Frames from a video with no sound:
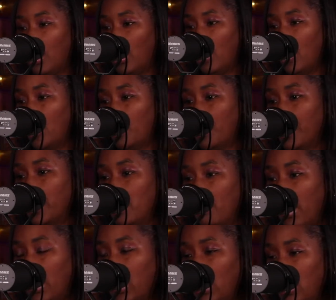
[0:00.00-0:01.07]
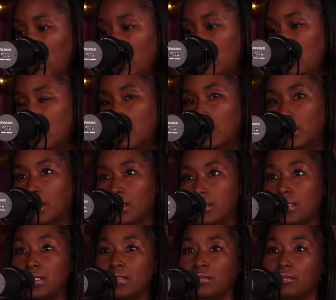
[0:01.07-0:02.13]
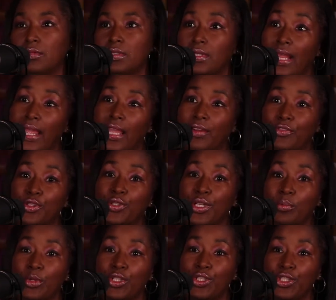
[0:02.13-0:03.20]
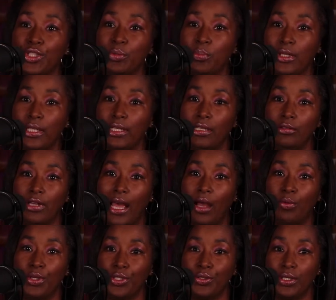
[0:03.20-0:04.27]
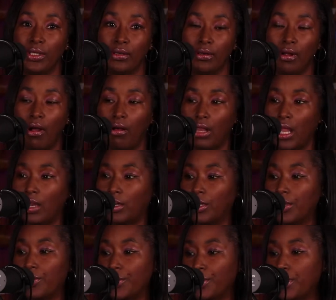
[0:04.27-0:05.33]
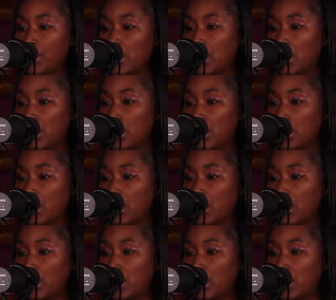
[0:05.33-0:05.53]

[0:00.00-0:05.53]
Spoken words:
But the main stay of treatment should be how we treat all our other